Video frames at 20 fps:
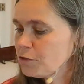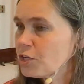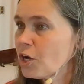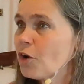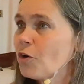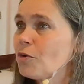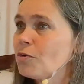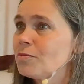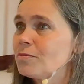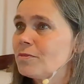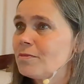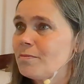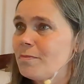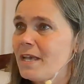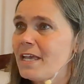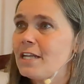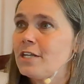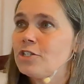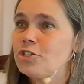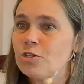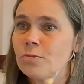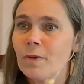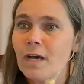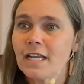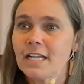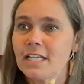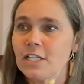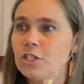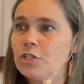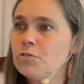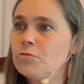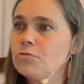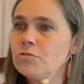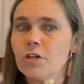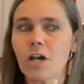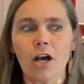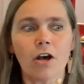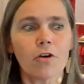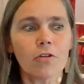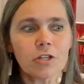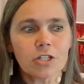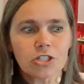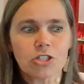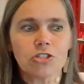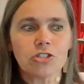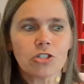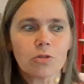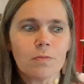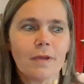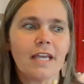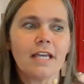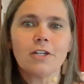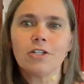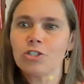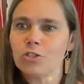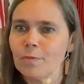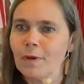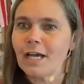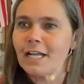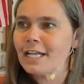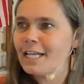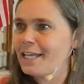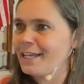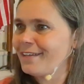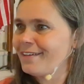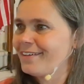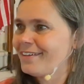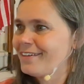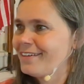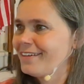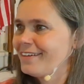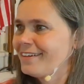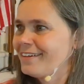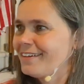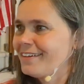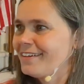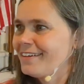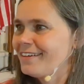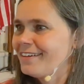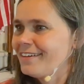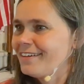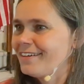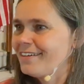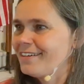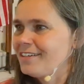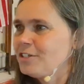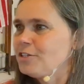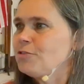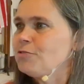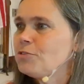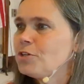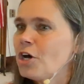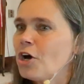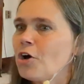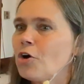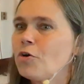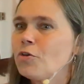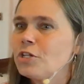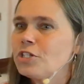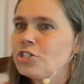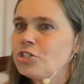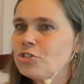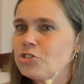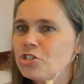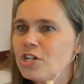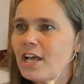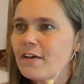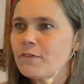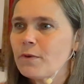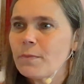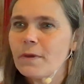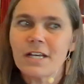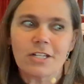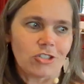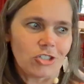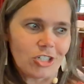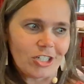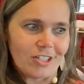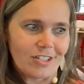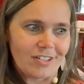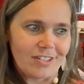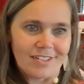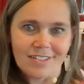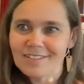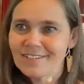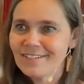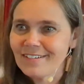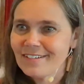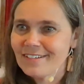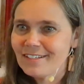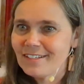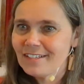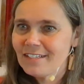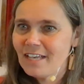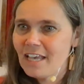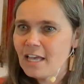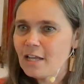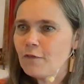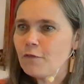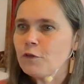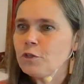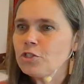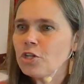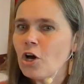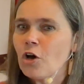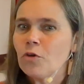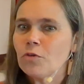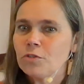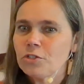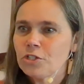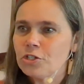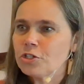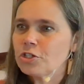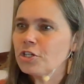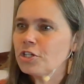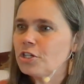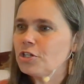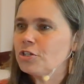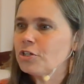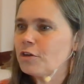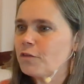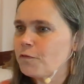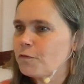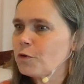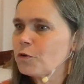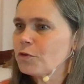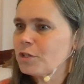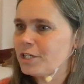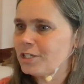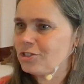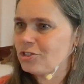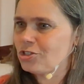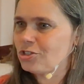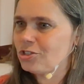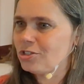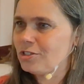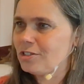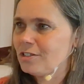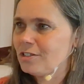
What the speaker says: don't manage your money. You know that you should manage your money. You know that you should have a budget. And if you don't, you're going to look foolish.